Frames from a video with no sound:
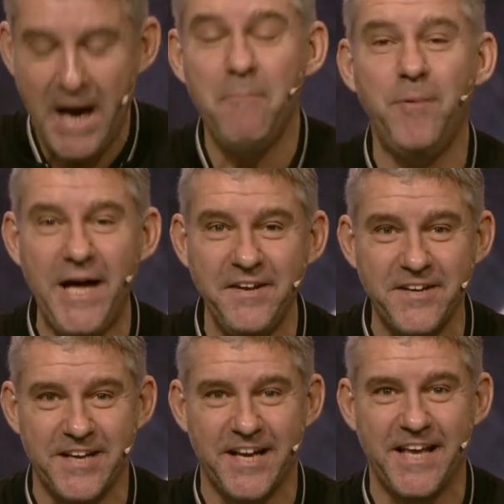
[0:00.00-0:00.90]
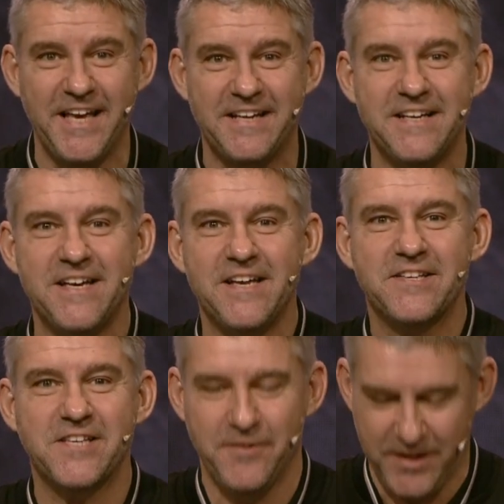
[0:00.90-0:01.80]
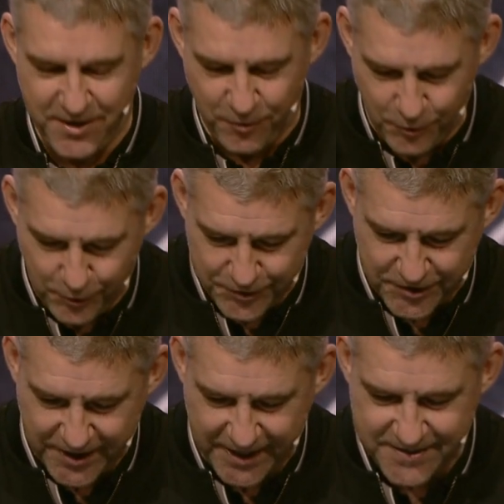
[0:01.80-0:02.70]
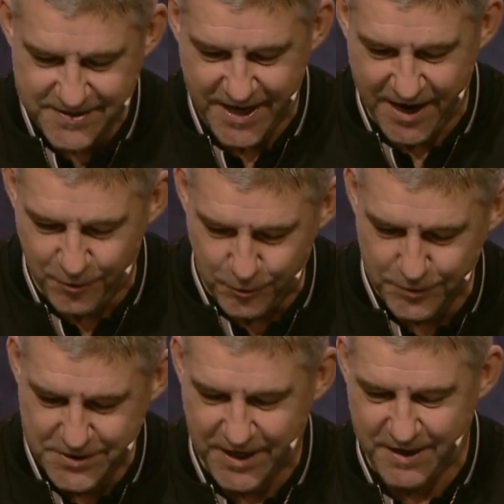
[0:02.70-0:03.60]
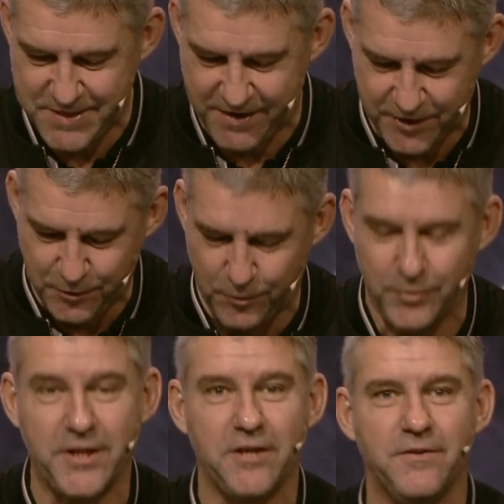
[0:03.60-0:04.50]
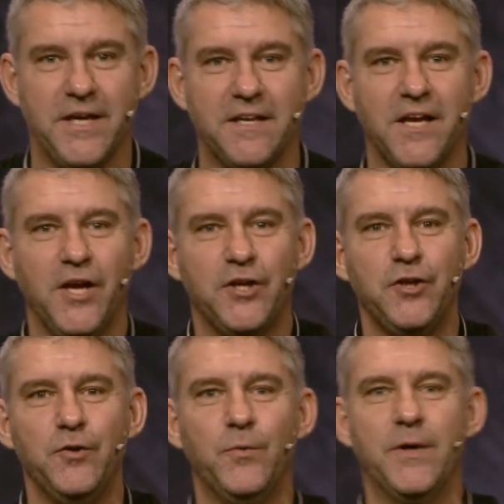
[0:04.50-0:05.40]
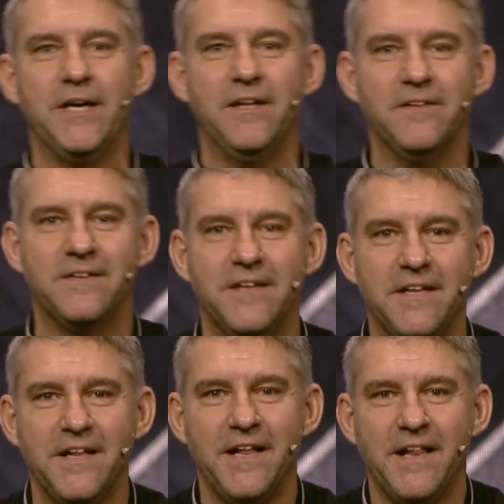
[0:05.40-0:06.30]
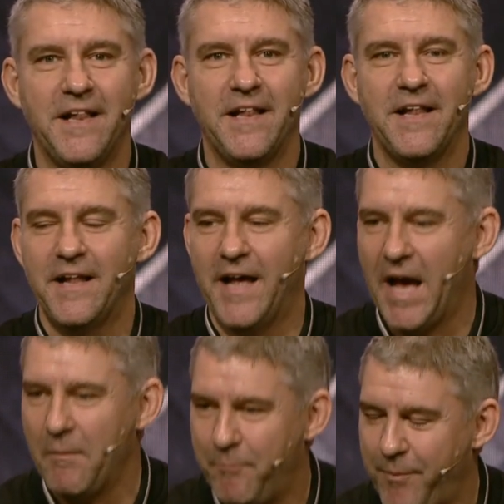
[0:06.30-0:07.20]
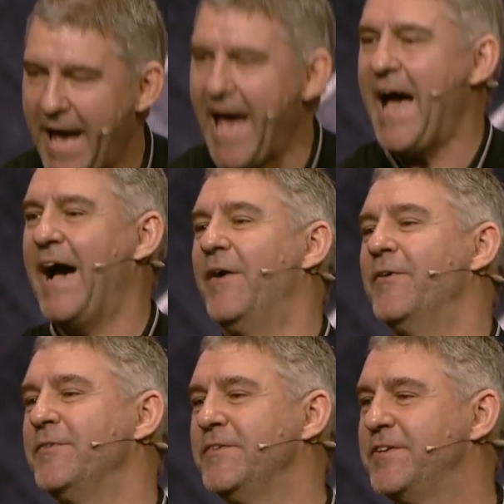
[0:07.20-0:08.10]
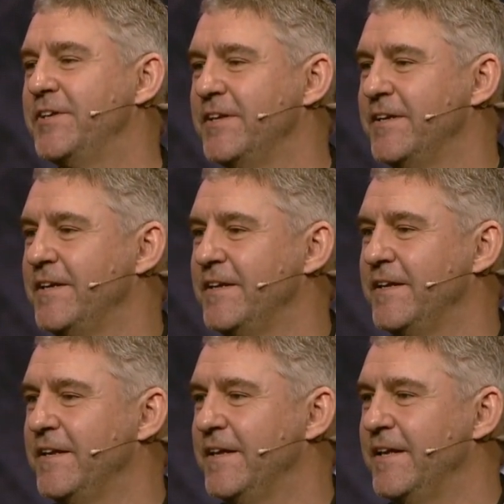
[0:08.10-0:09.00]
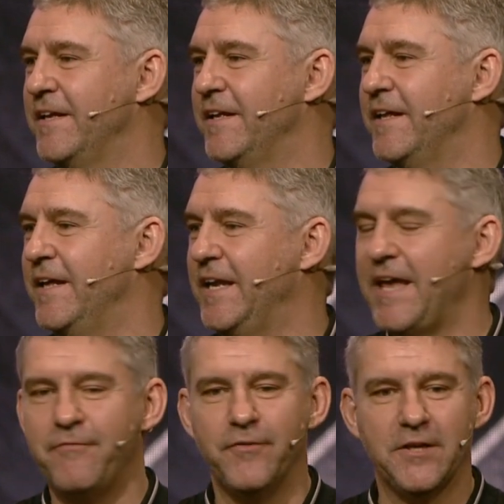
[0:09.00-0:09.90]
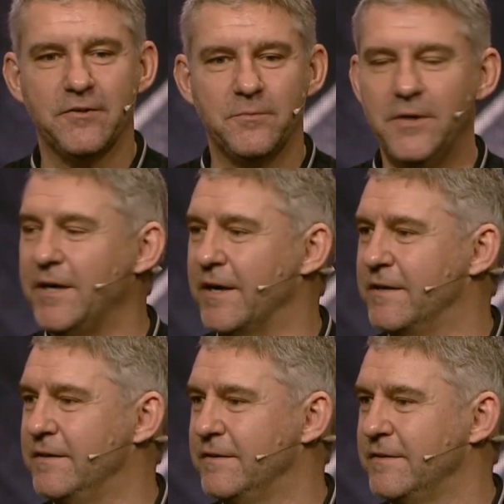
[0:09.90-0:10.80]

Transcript: Abundantly, so that in all things, at all times, having all that you need, you will abound in every good work.